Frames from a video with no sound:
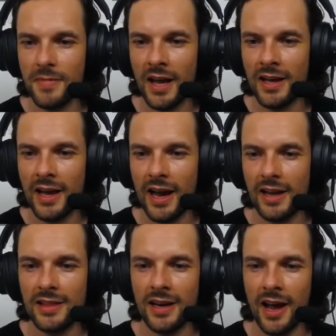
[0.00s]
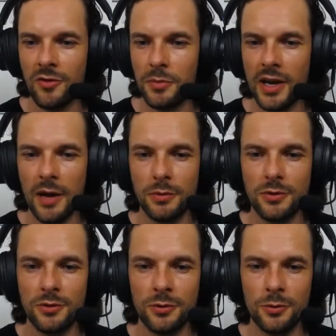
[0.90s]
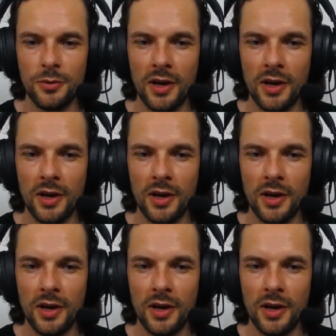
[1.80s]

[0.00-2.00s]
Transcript: I hate that I haven't been able to do